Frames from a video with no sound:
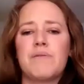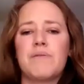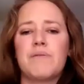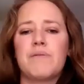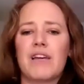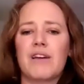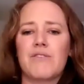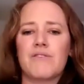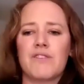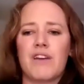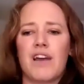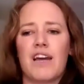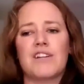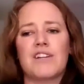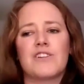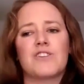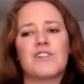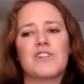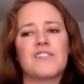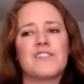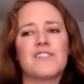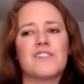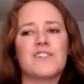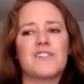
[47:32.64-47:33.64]
been my own kind of
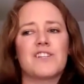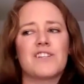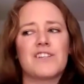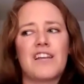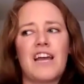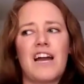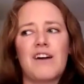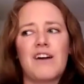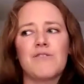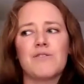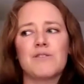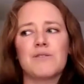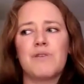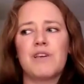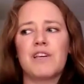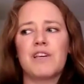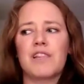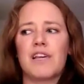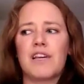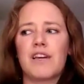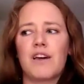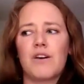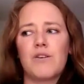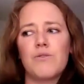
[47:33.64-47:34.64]
transition now, is
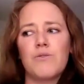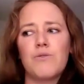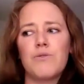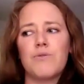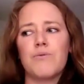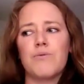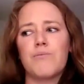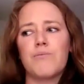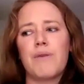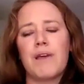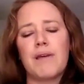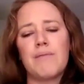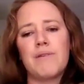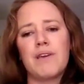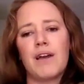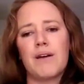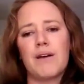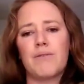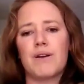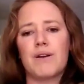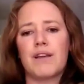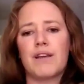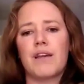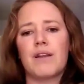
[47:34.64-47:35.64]
being like, ooh, maybe
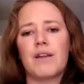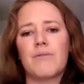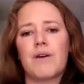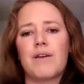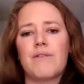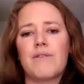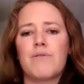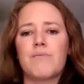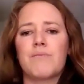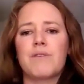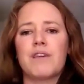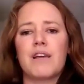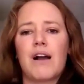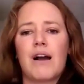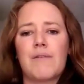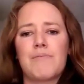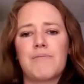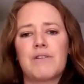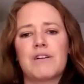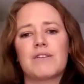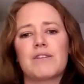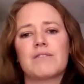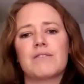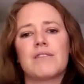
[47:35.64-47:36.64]
I want to get away from
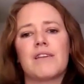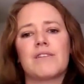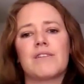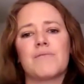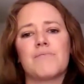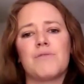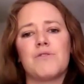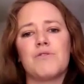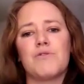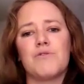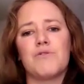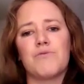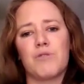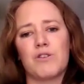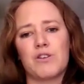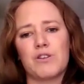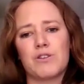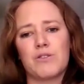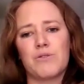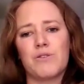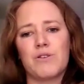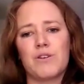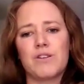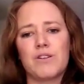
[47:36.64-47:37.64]
e-commerce and move
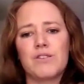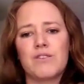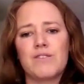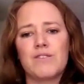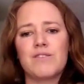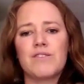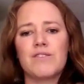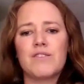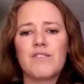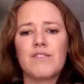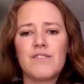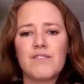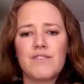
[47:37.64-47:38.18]
more towards